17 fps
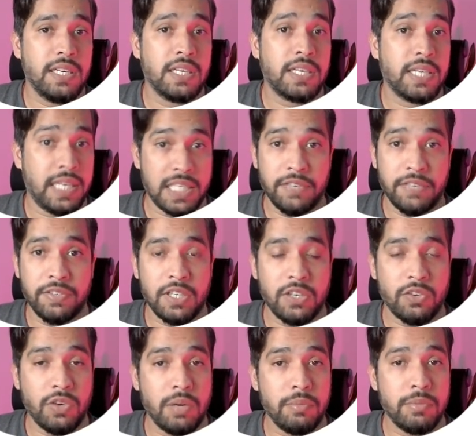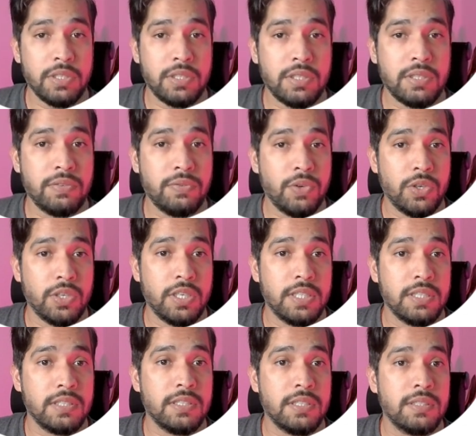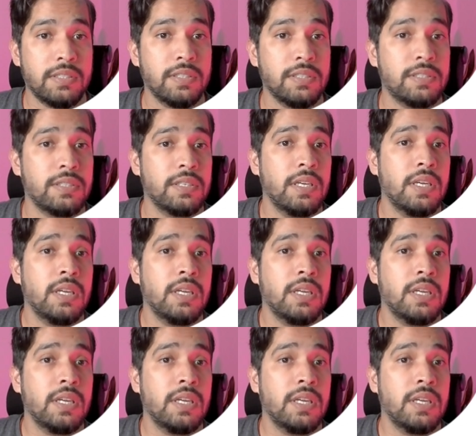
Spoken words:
connectivity requirements for your instances.